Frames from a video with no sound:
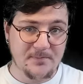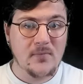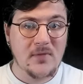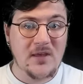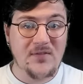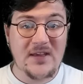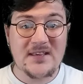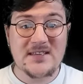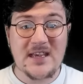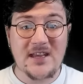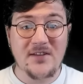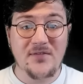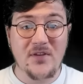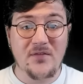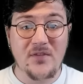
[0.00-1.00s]
He then
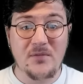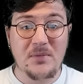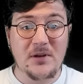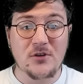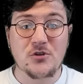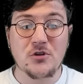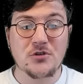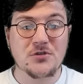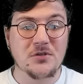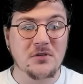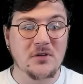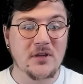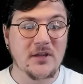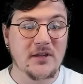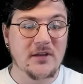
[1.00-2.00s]
said that there'd been a
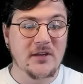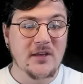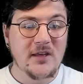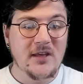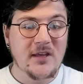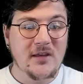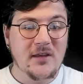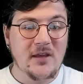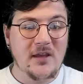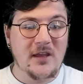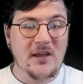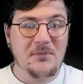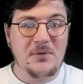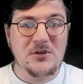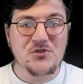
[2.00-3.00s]
tussle and
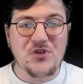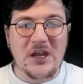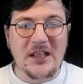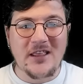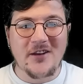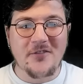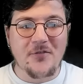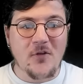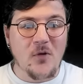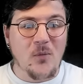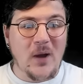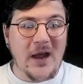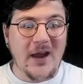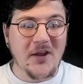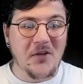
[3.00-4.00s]
he'd been strangling her for a
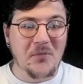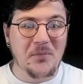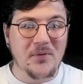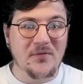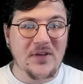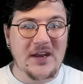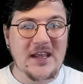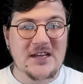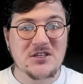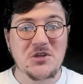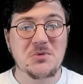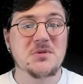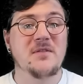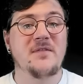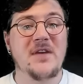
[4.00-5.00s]
while, but then he had to
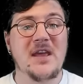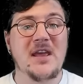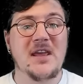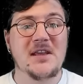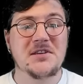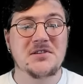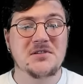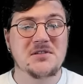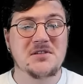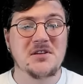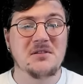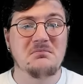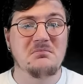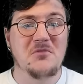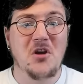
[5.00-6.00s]
use a vase
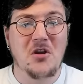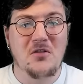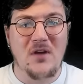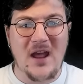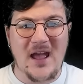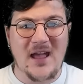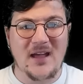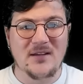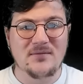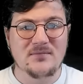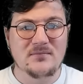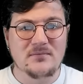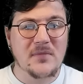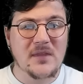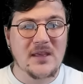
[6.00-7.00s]
to knock her out.
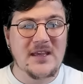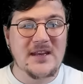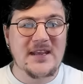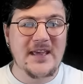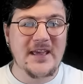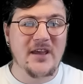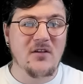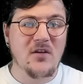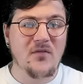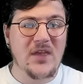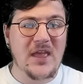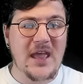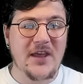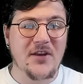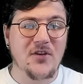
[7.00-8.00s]
He'd hit her on the
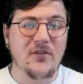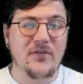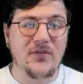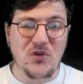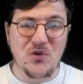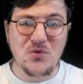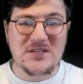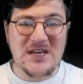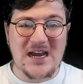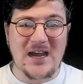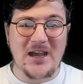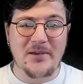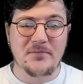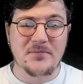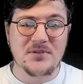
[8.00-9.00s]
head a few
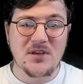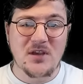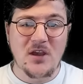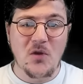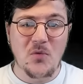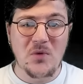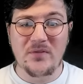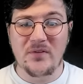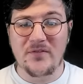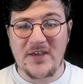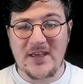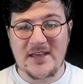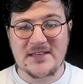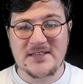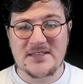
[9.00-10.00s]
times with a
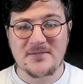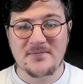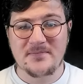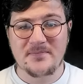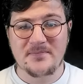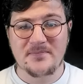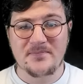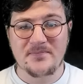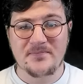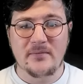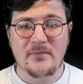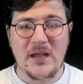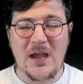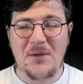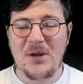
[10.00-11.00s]
vase.
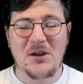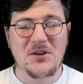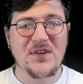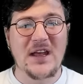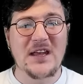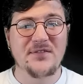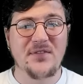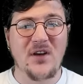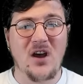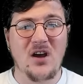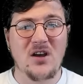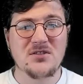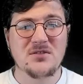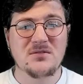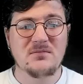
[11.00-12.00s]
I pronounce that as
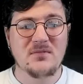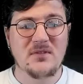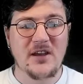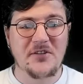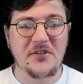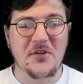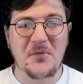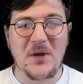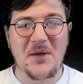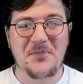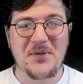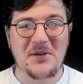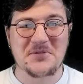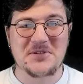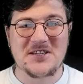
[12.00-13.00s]
vase. I don't know why I
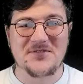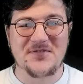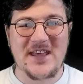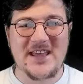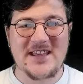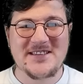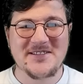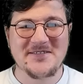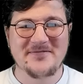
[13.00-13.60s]
pronounce it as vase.